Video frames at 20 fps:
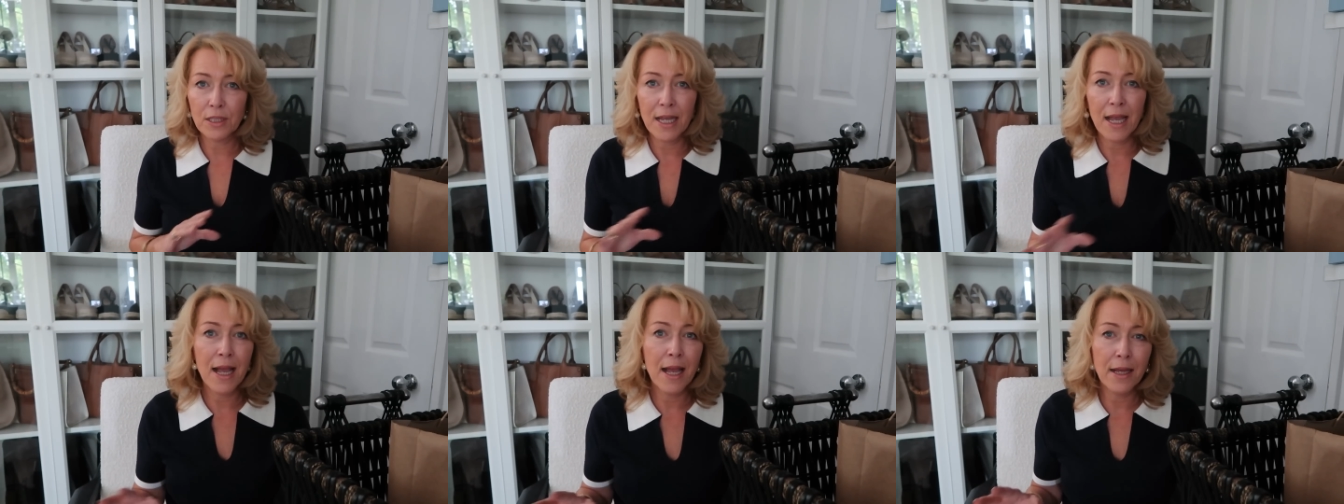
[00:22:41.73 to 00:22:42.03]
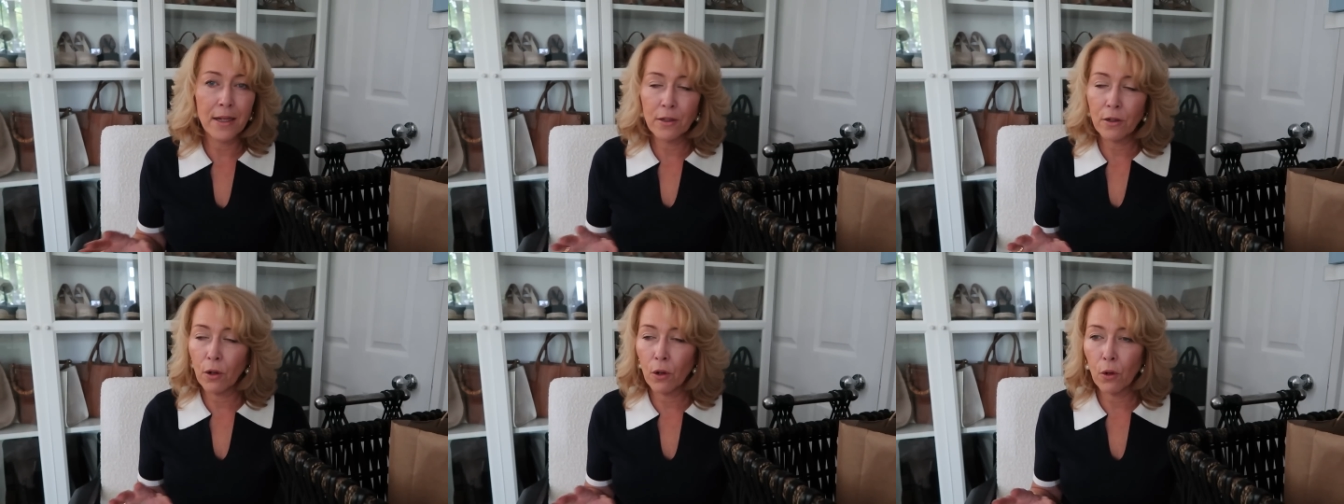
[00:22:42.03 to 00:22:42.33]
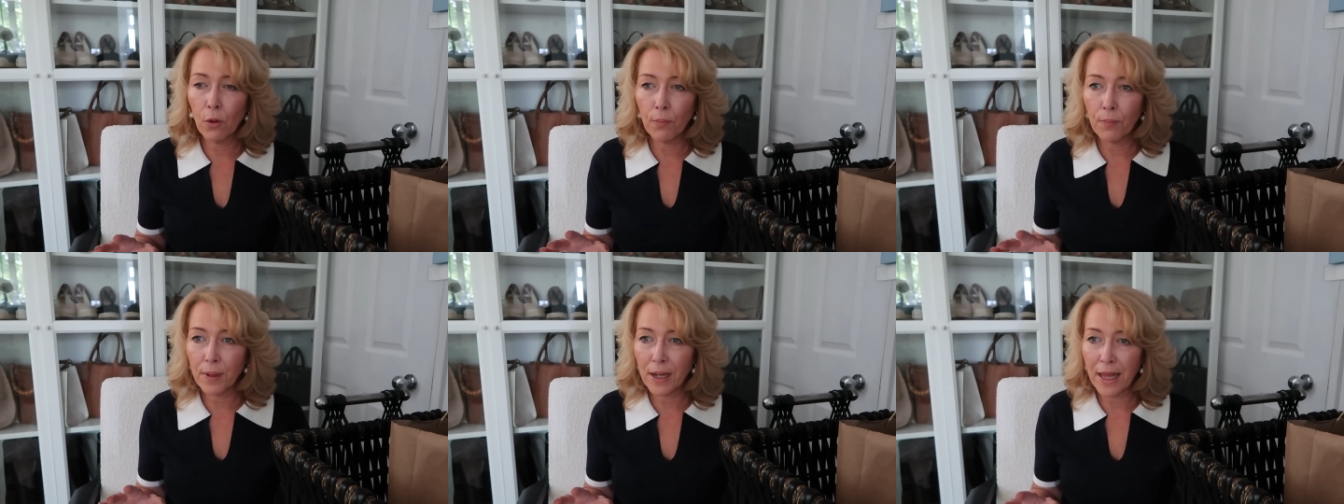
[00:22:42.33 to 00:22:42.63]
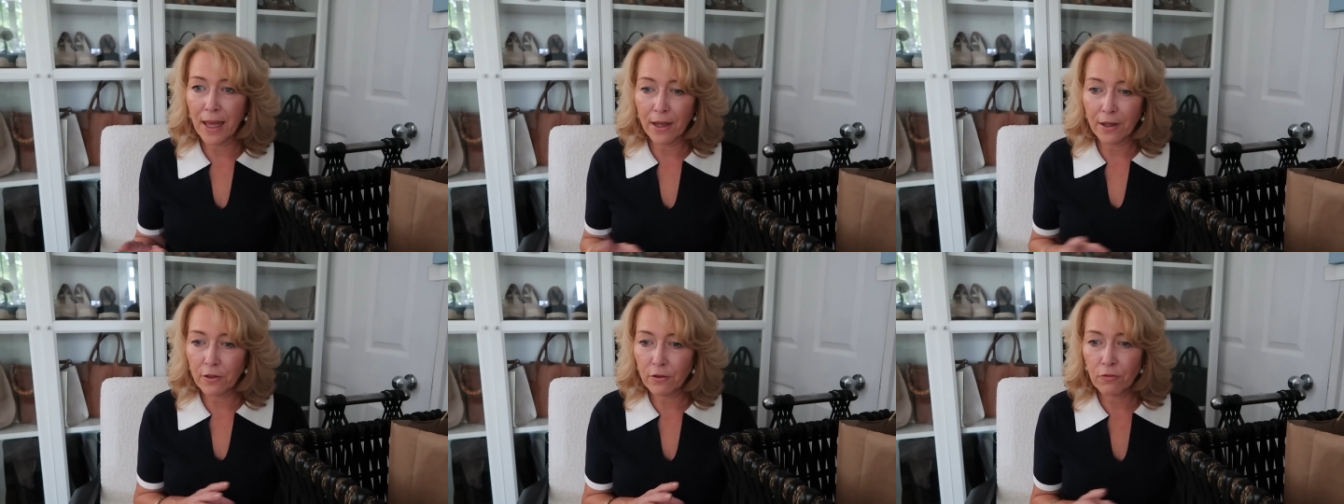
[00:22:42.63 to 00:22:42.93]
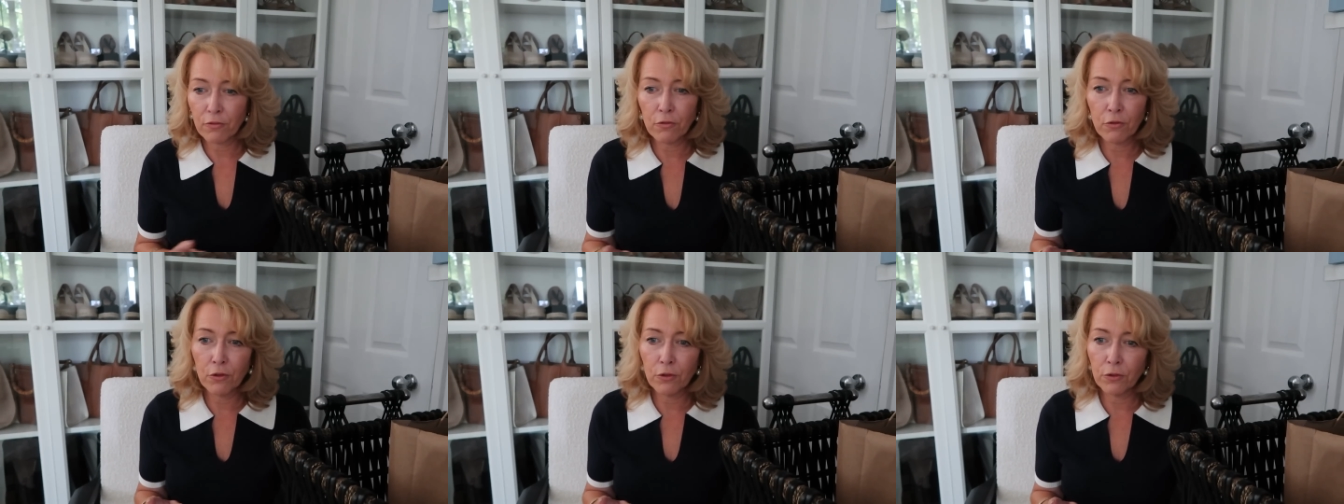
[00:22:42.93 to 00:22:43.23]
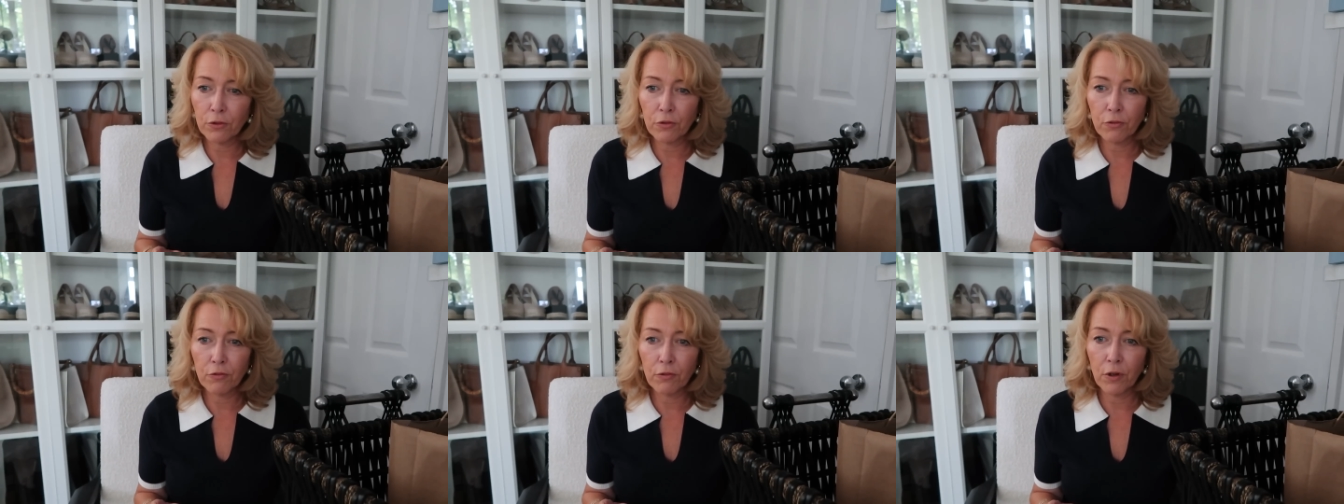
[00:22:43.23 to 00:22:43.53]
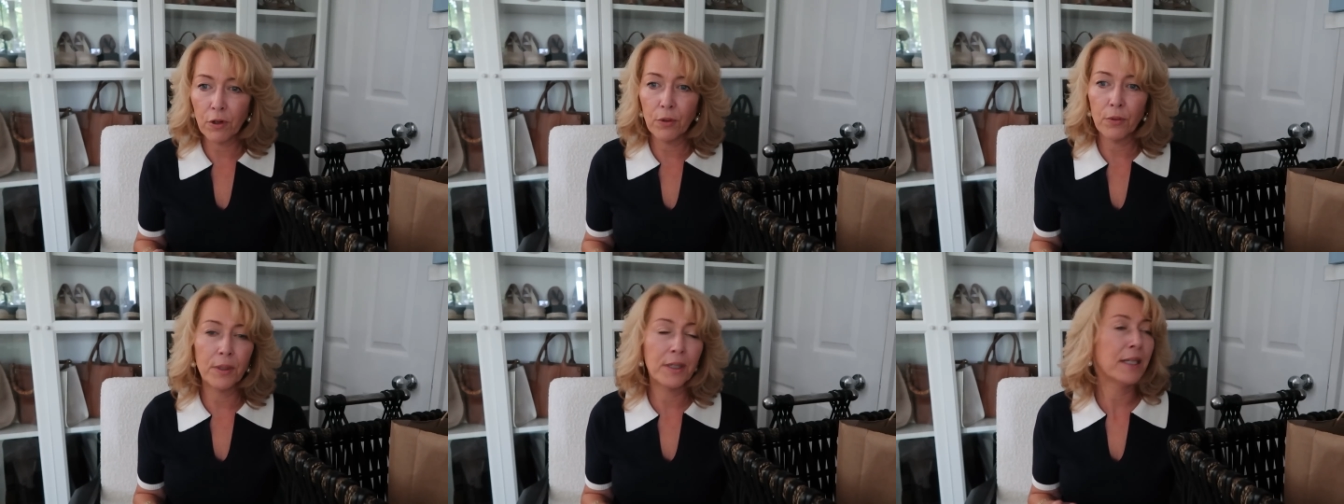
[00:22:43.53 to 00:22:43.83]
tan or black through and
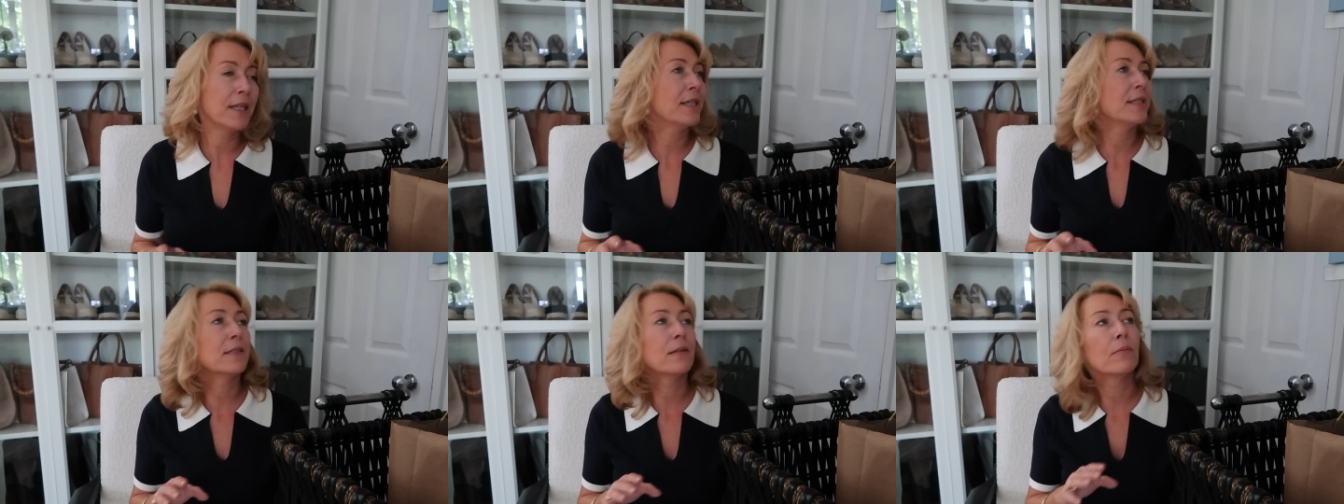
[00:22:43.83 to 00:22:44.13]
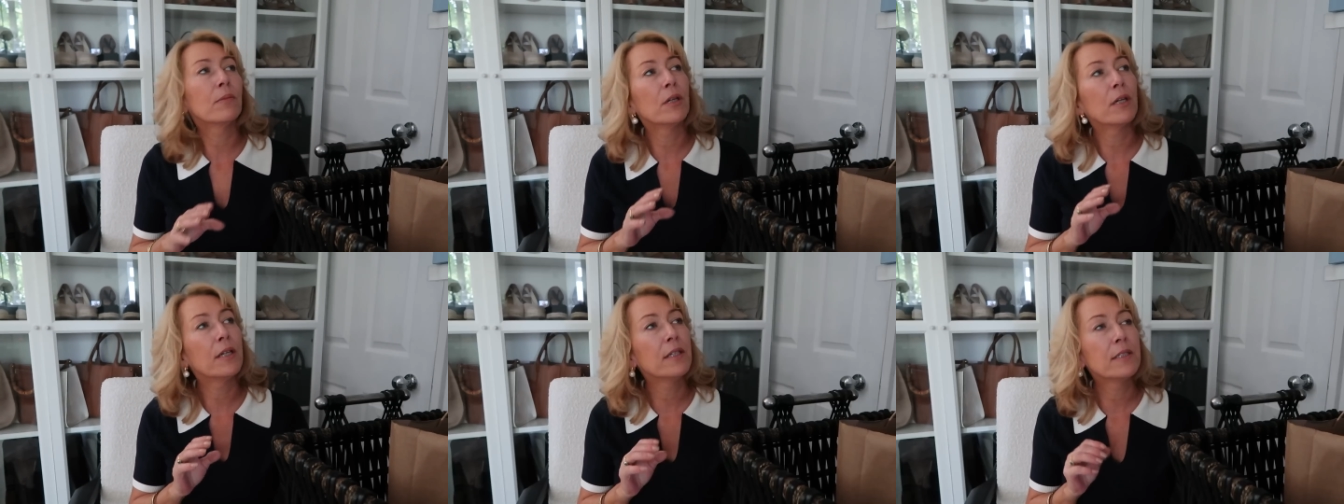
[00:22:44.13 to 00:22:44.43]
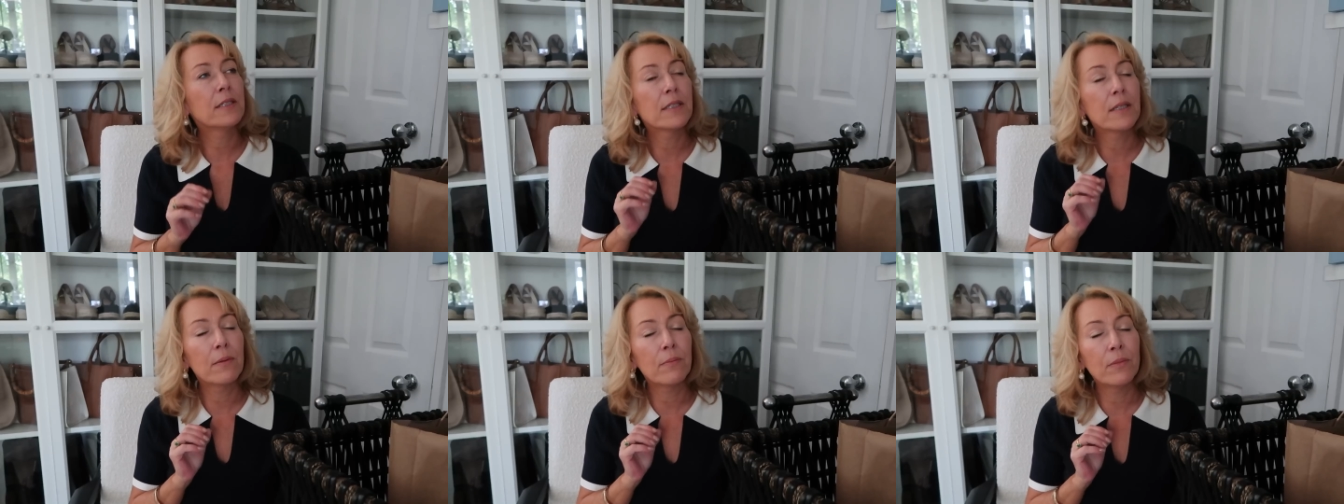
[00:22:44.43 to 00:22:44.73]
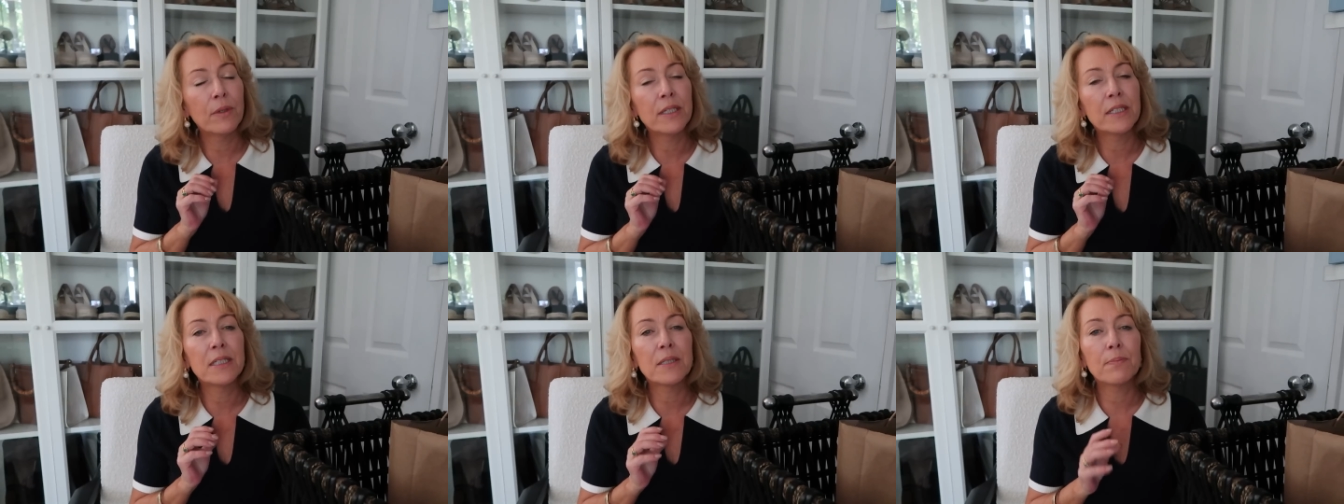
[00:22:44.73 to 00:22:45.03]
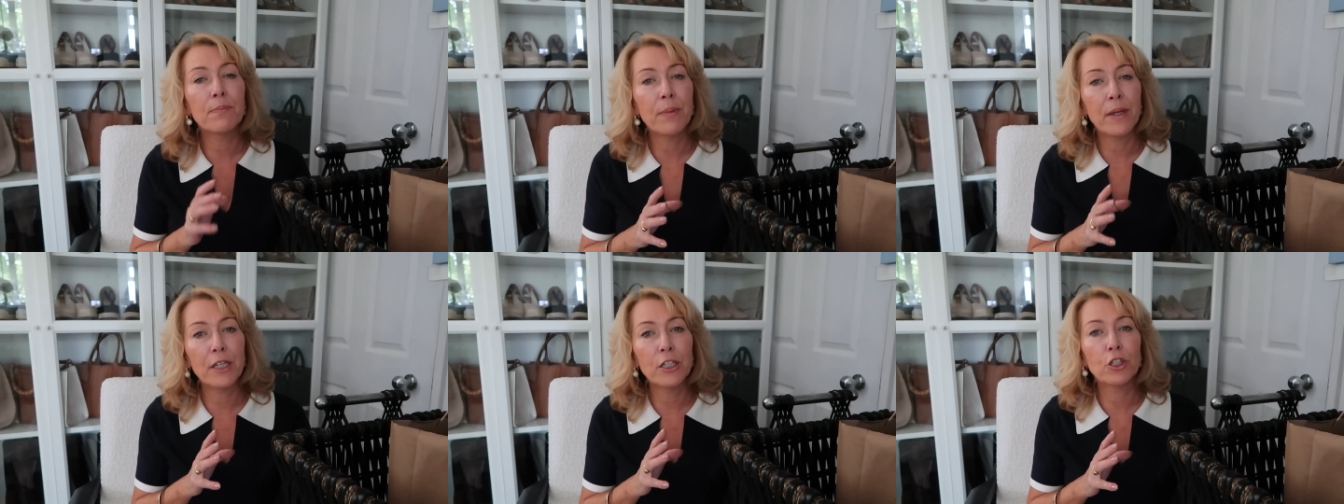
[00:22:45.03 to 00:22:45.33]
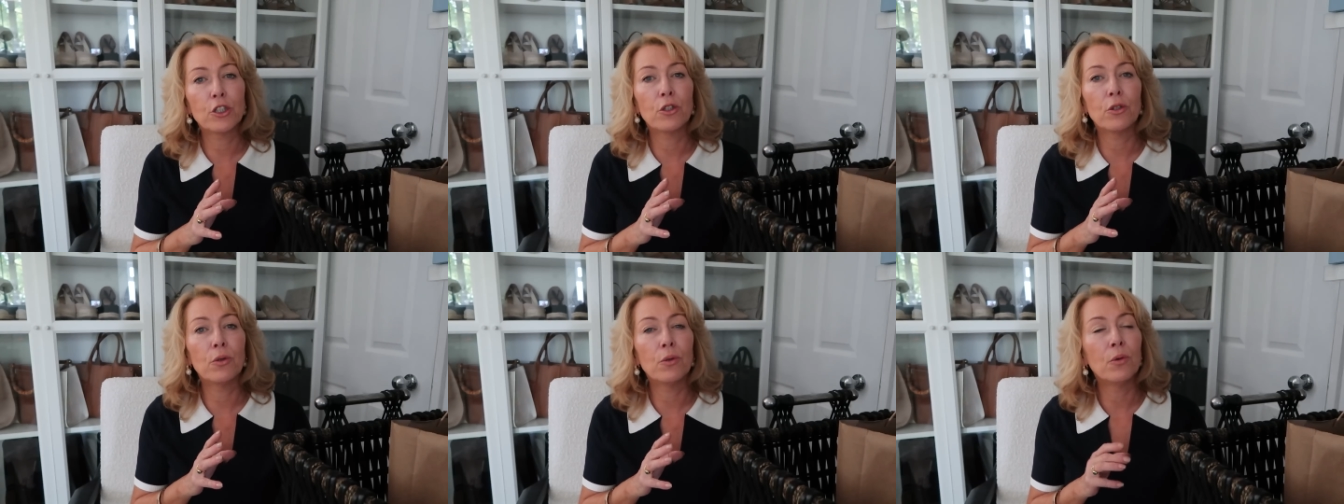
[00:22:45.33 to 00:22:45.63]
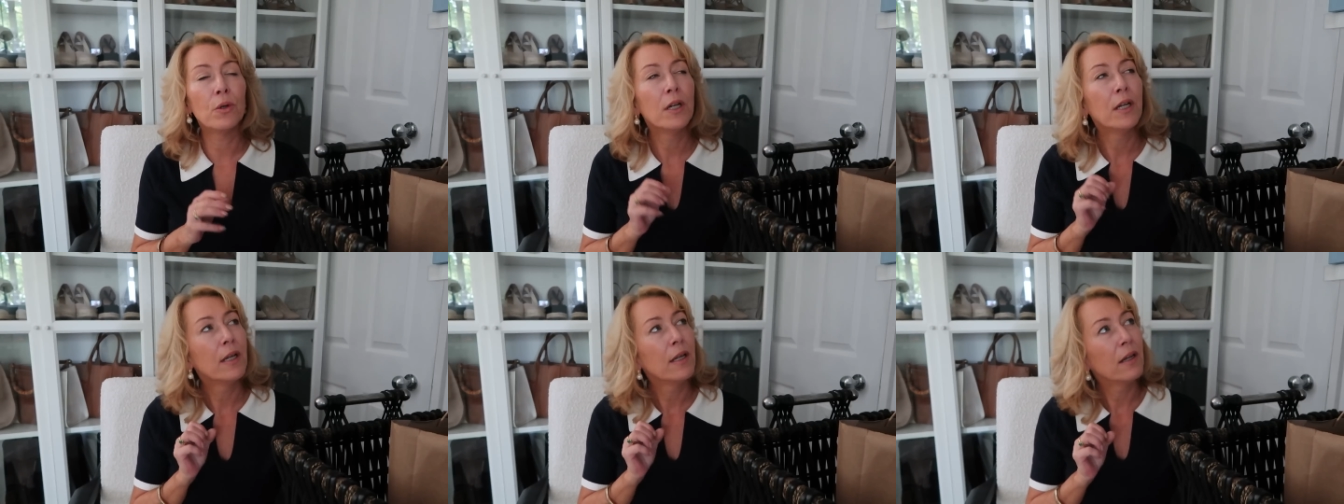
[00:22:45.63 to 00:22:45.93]
through, unless I'm going somewhere special.